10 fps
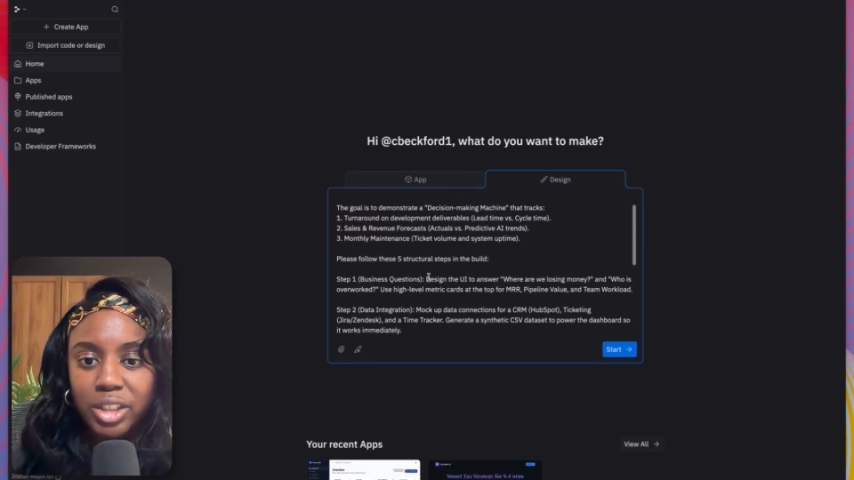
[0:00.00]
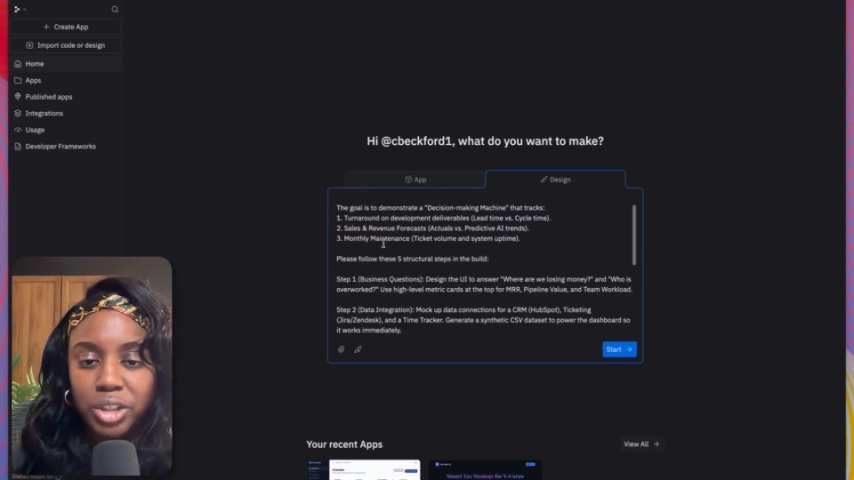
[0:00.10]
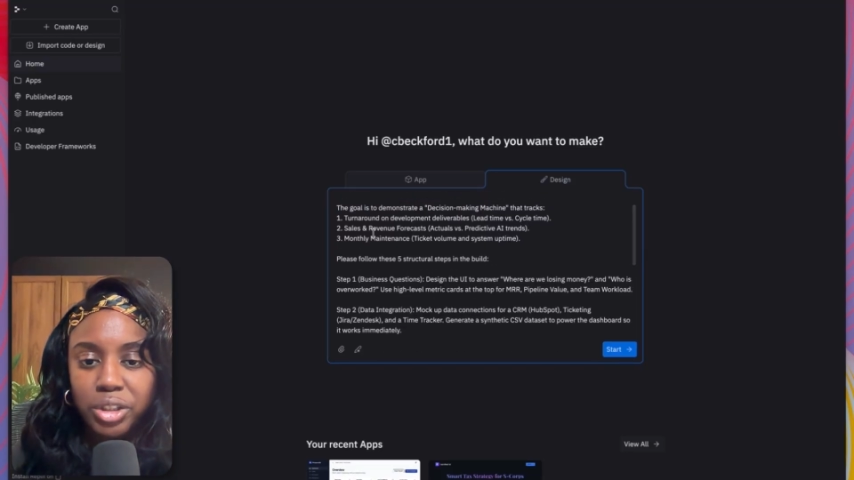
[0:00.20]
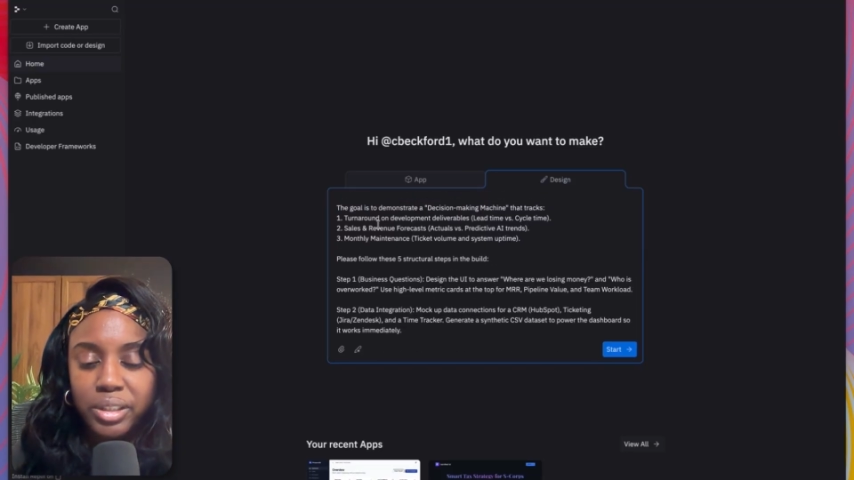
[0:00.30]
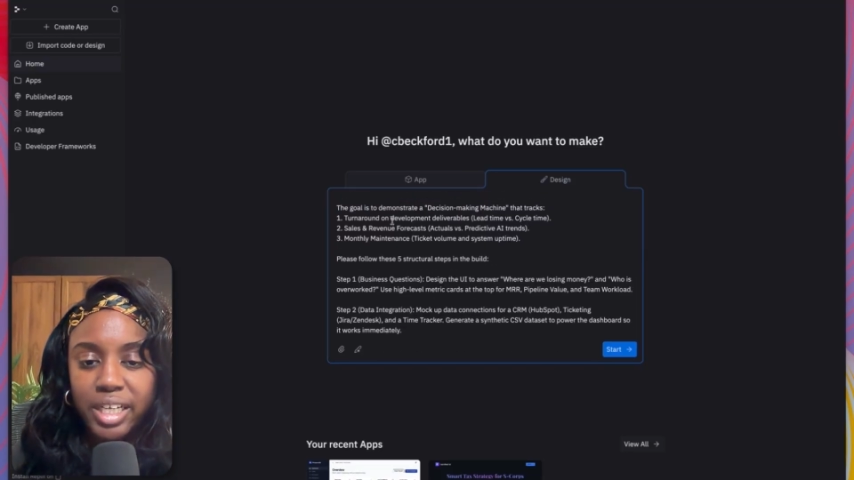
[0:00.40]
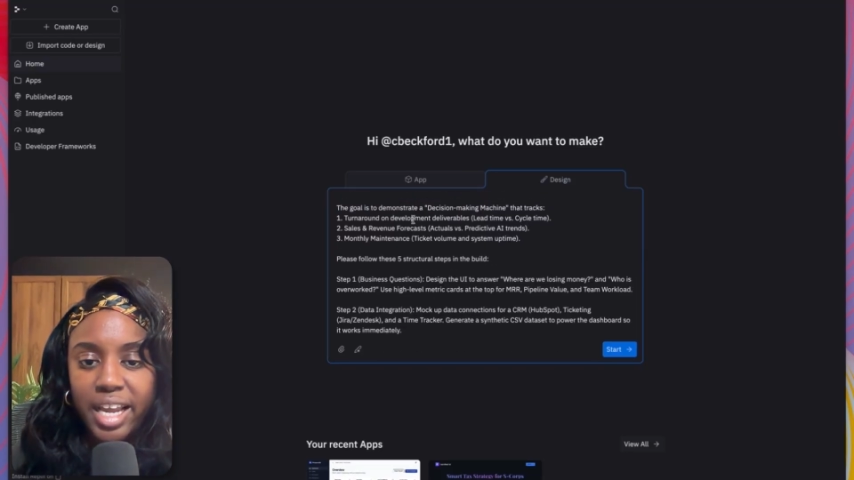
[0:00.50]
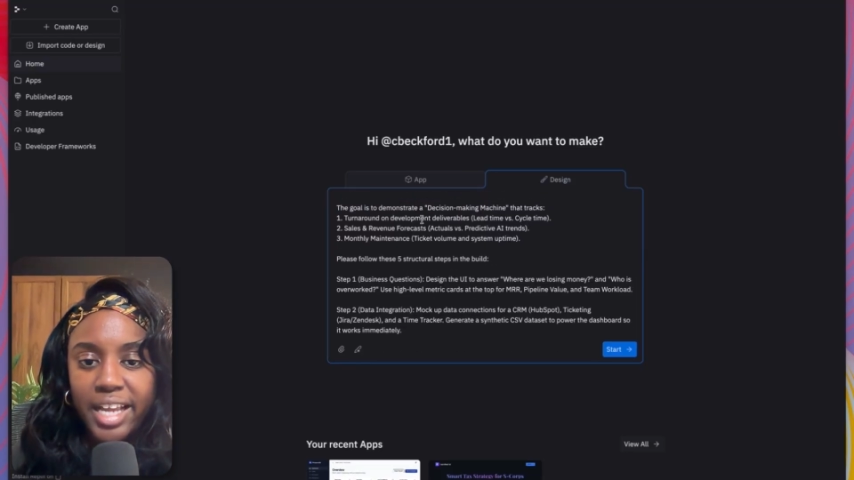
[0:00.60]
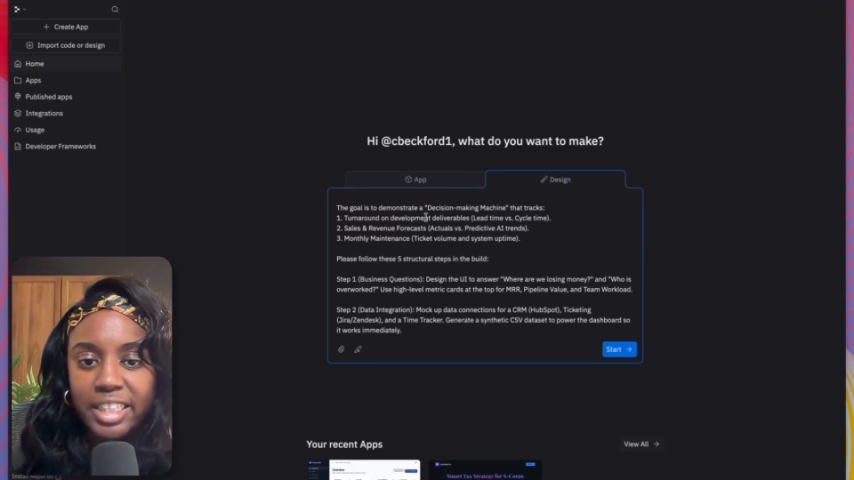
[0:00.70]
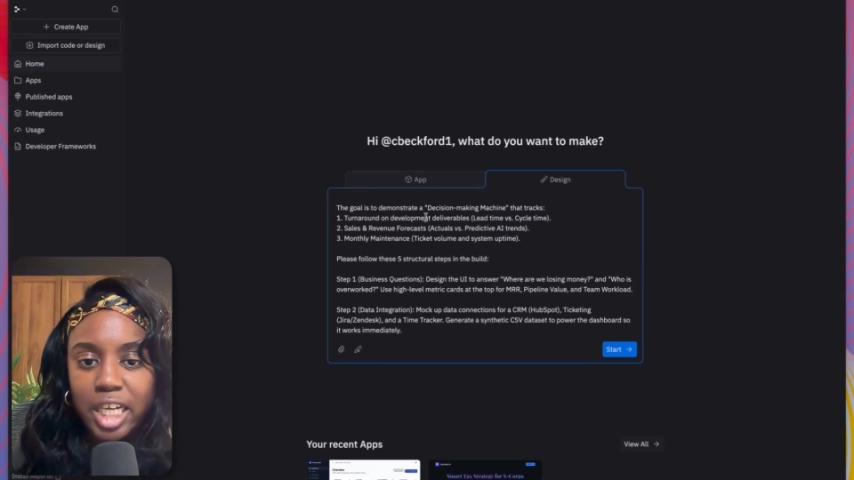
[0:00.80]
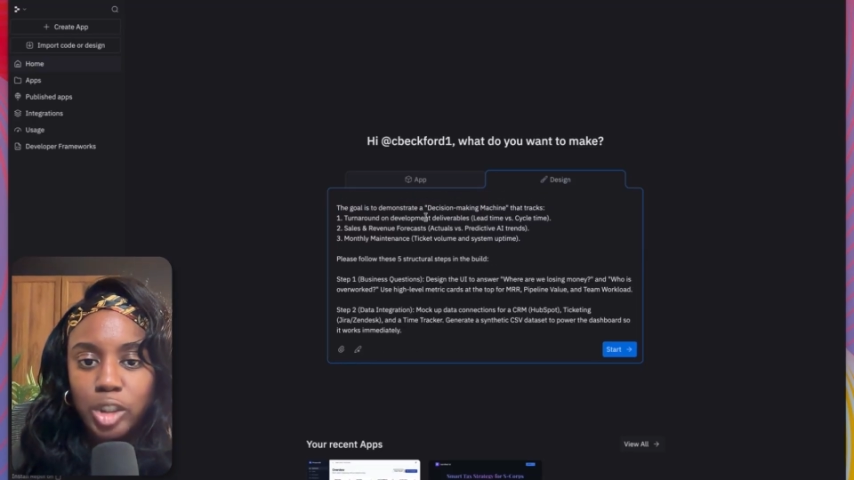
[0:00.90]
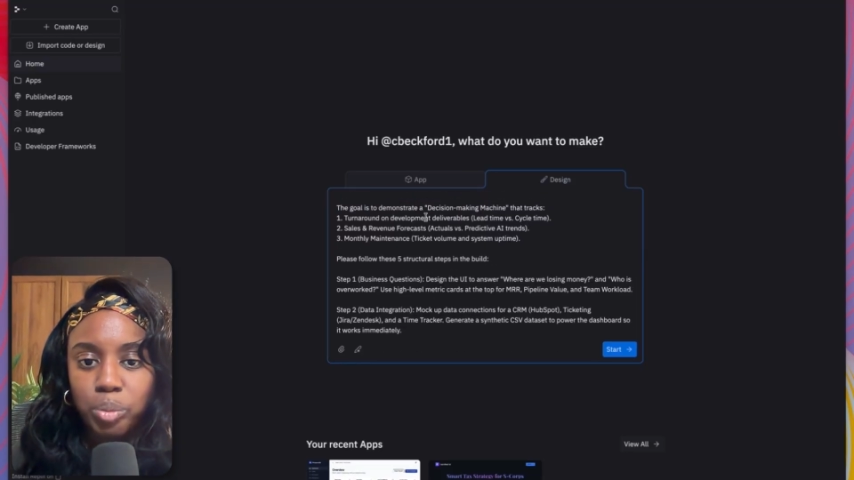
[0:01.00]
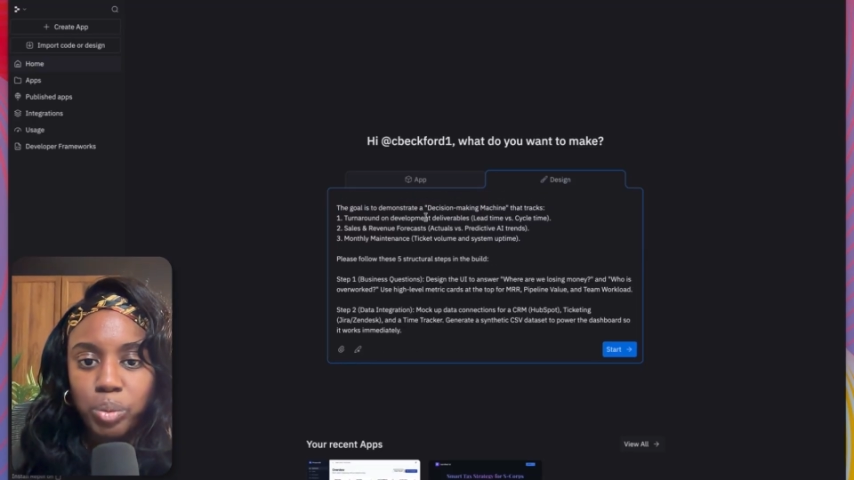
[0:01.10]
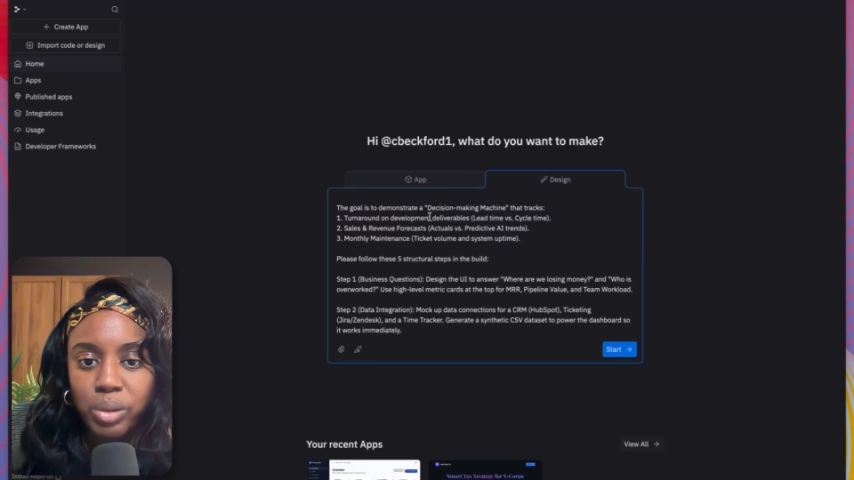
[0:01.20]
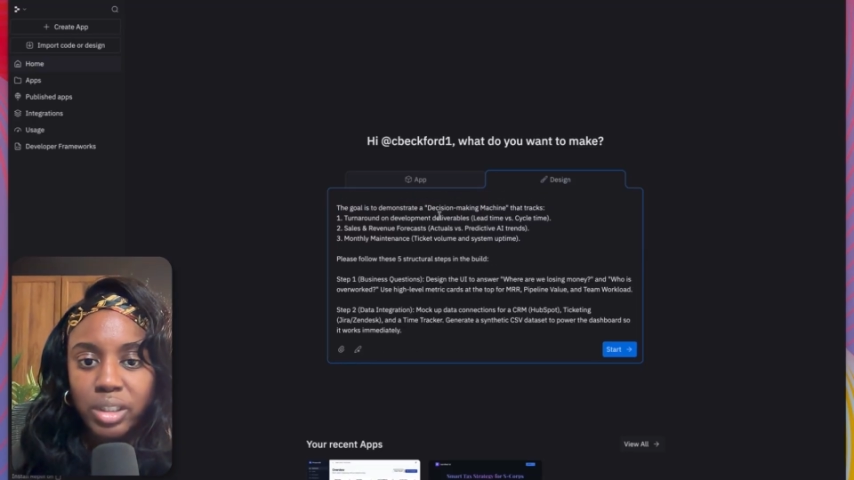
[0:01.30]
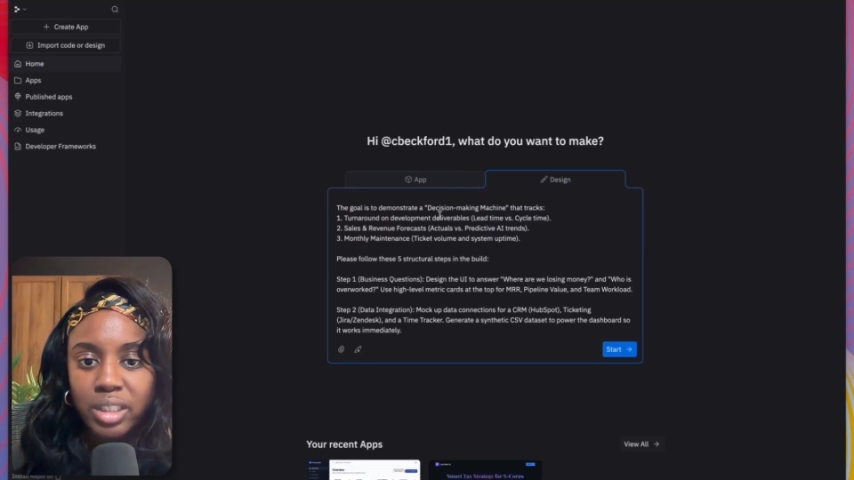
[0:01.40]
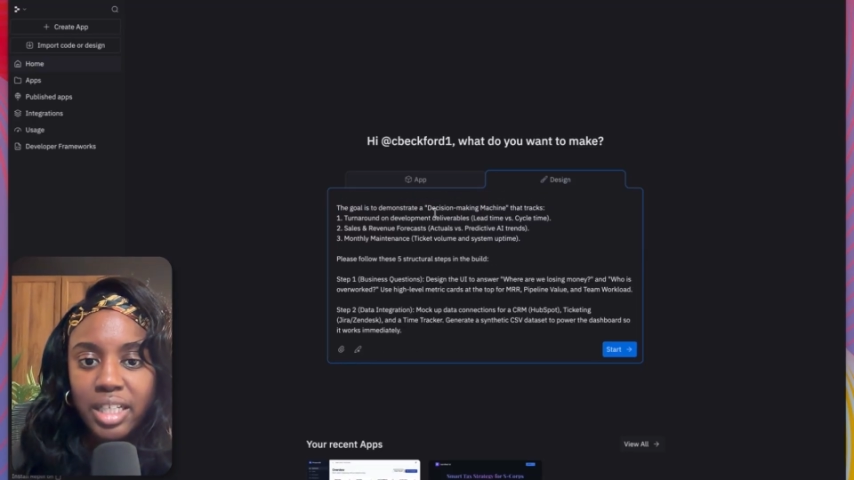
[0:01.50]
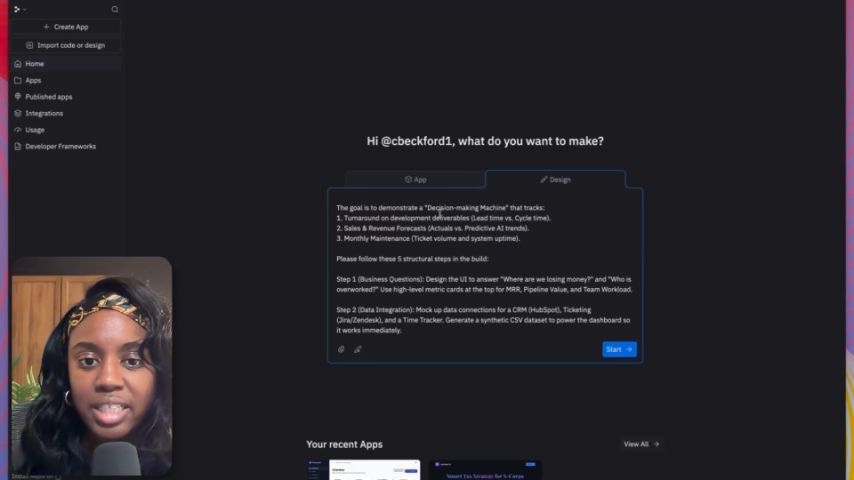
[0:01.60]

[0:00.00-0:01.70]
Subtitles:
to create a dashboard